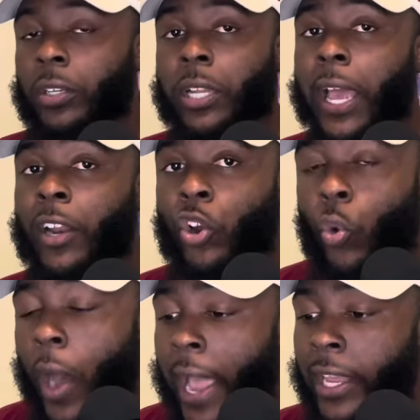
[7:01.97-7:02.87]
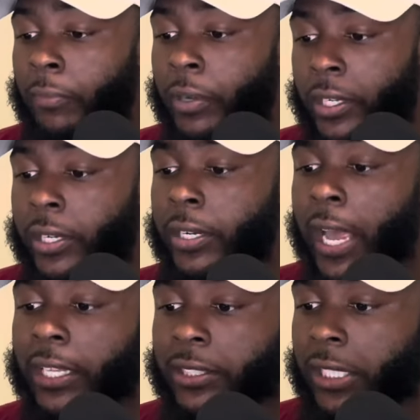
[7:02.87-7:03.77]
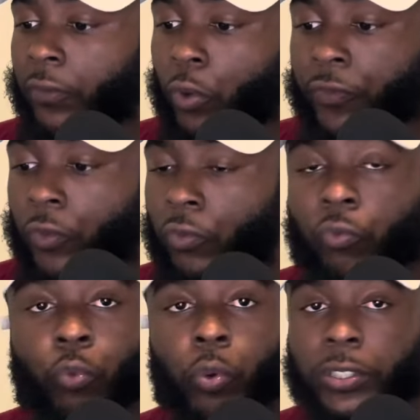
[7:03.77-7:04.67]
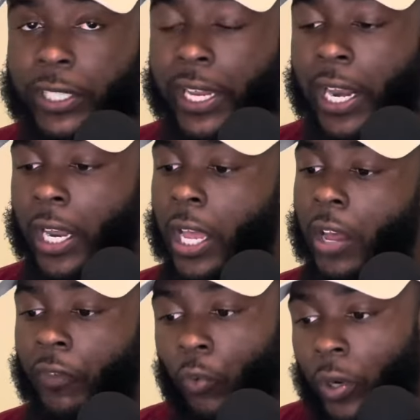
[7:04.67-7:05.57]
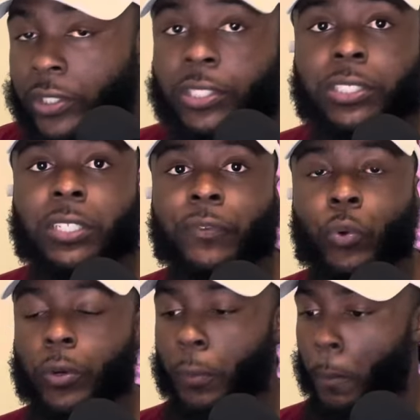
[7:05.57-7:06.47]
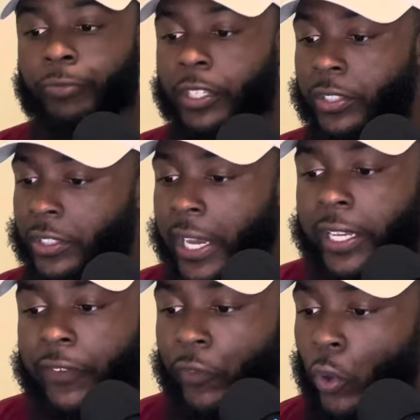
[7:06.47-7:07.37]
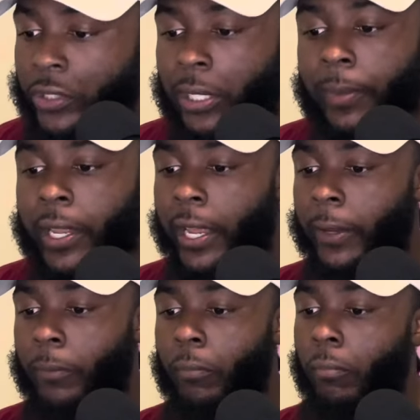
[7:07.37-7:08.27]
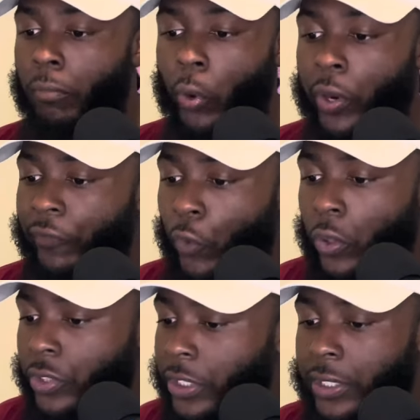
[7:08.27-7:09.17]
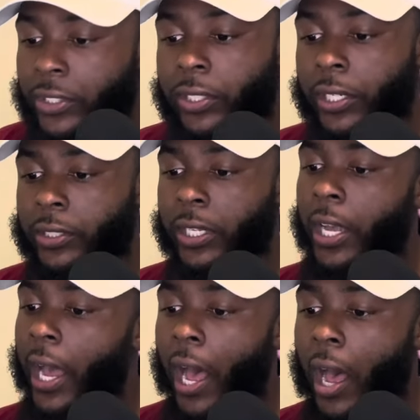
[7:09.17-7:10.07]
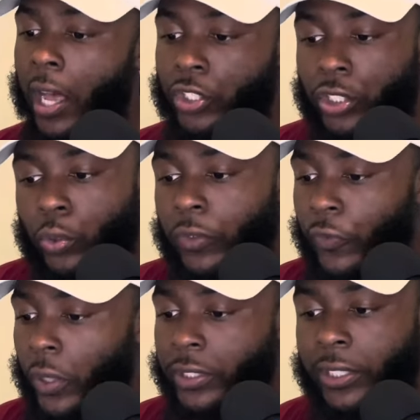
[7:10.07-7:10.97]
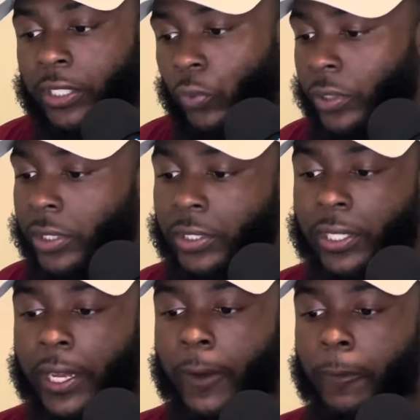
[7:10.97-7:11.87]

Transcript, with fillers: had a quiet but good night, 10, and one, for, 10 for 164. Sategna, 478. Broden, 466. Hasz, 2 of 46, one touchdown.